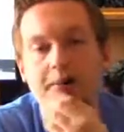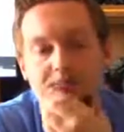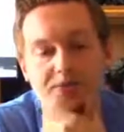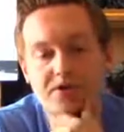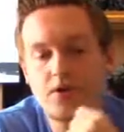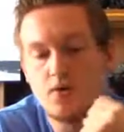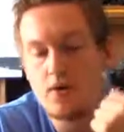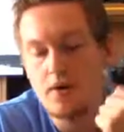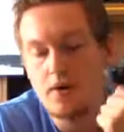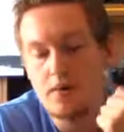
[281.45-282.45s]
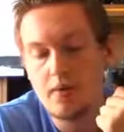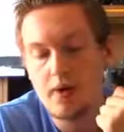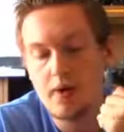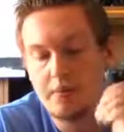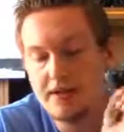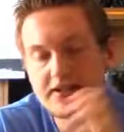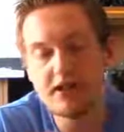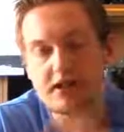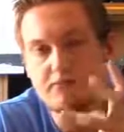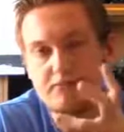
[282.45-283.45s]
So
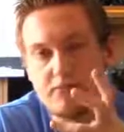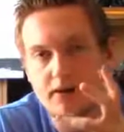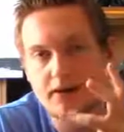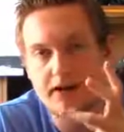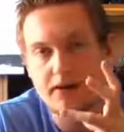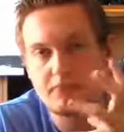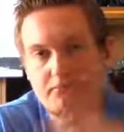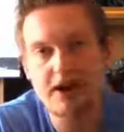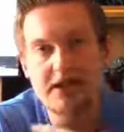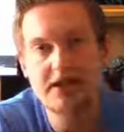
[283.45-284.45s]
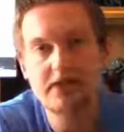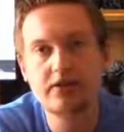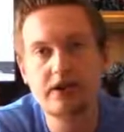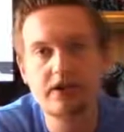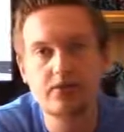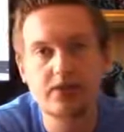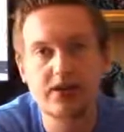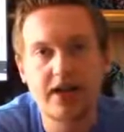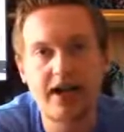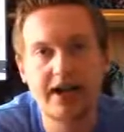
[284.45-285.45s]
basically, my theory
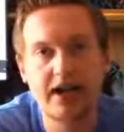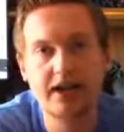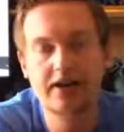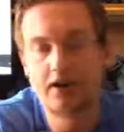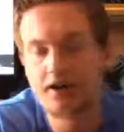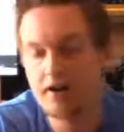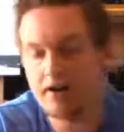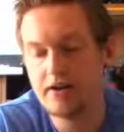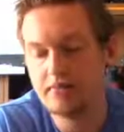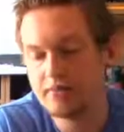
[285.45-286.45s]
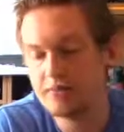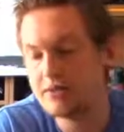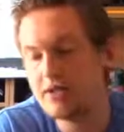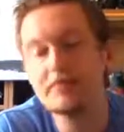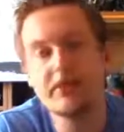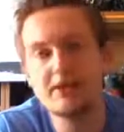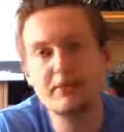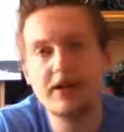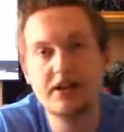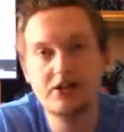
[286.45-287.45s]
with Gigan, specifically
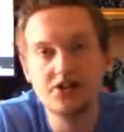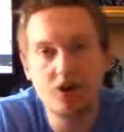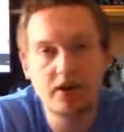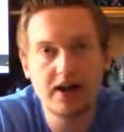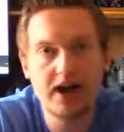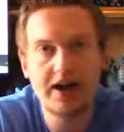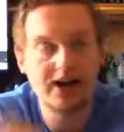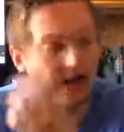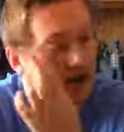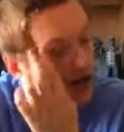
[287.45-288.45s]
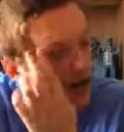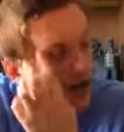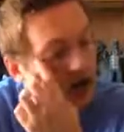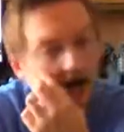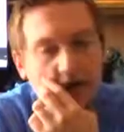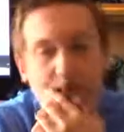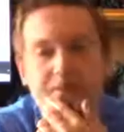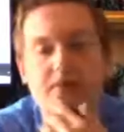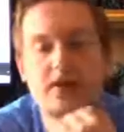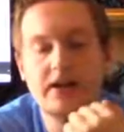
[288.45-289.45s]
speaking the Showa
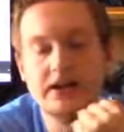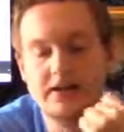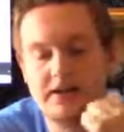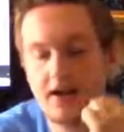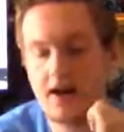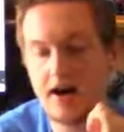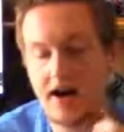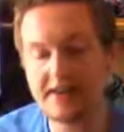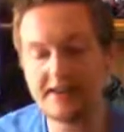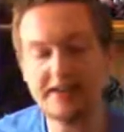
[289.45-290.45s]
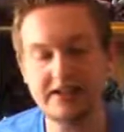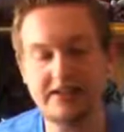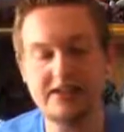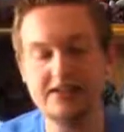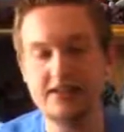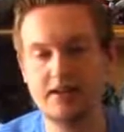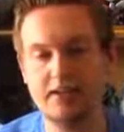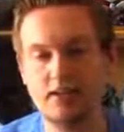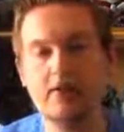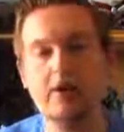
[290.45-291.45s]
Gigan, is I think he's...
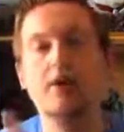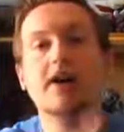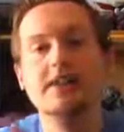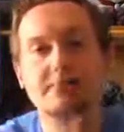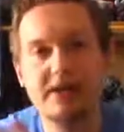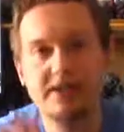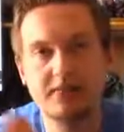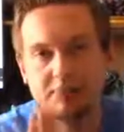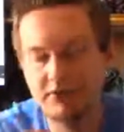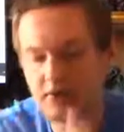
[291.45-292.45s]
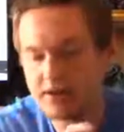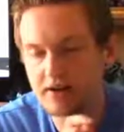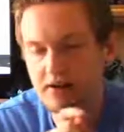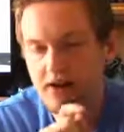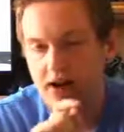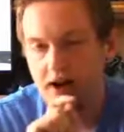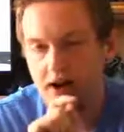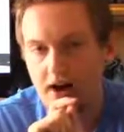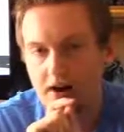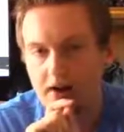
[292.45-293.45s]
Okay, well actually, before I start,
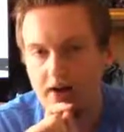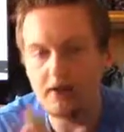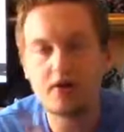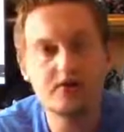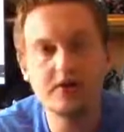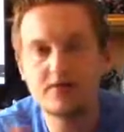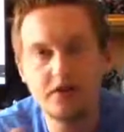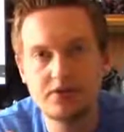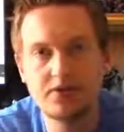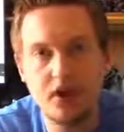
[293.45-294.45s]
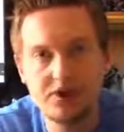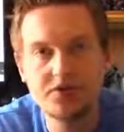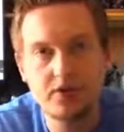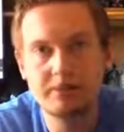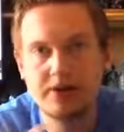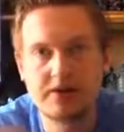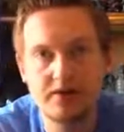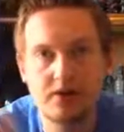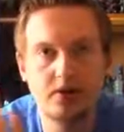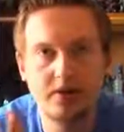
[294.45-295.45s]
also this video's unscripted,
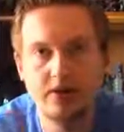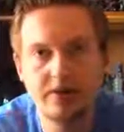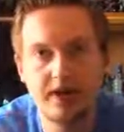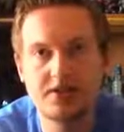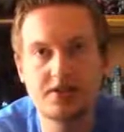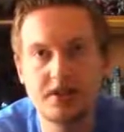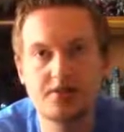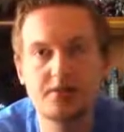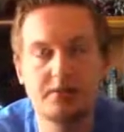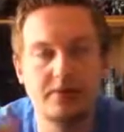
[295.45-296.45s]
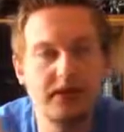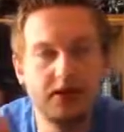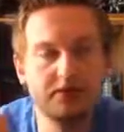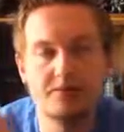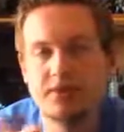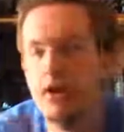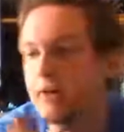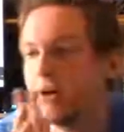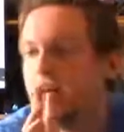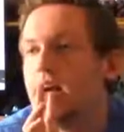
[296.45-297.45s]
so, if you guys don't like unscripted videos, I'm sorry,
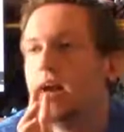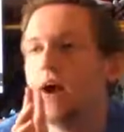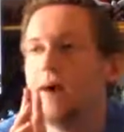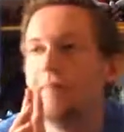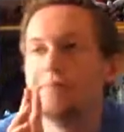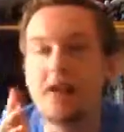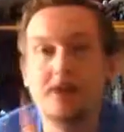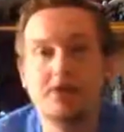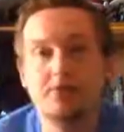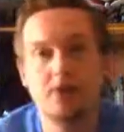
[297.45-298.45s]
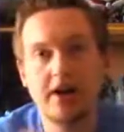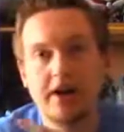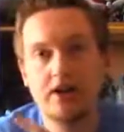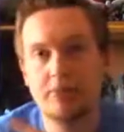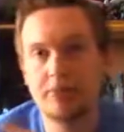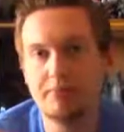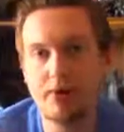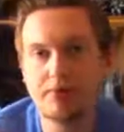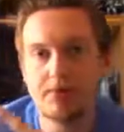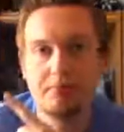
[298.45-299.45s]
but actually right here I'm going to
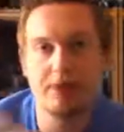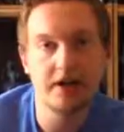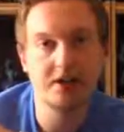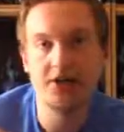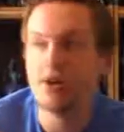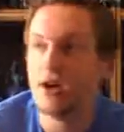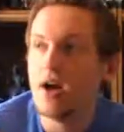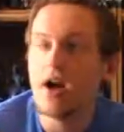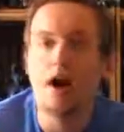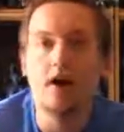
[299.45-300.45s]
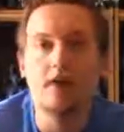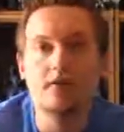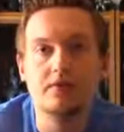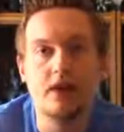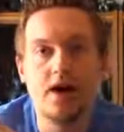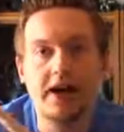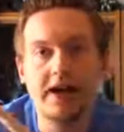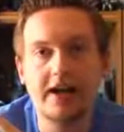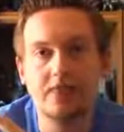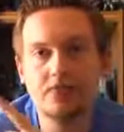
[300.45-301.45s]
post a picture of
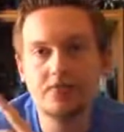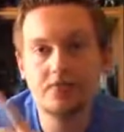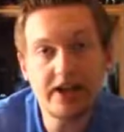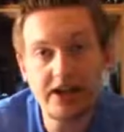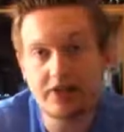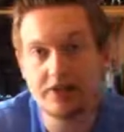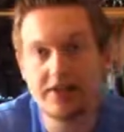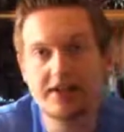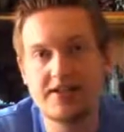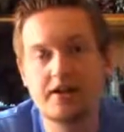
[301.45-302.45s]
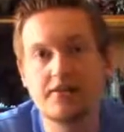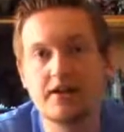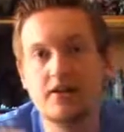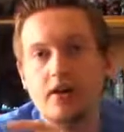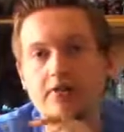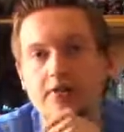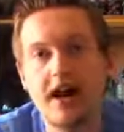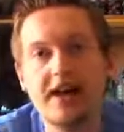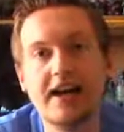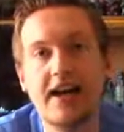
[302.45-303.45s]
a figure that's out there of
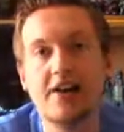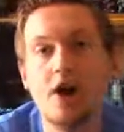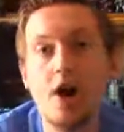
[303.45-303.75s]
Gigan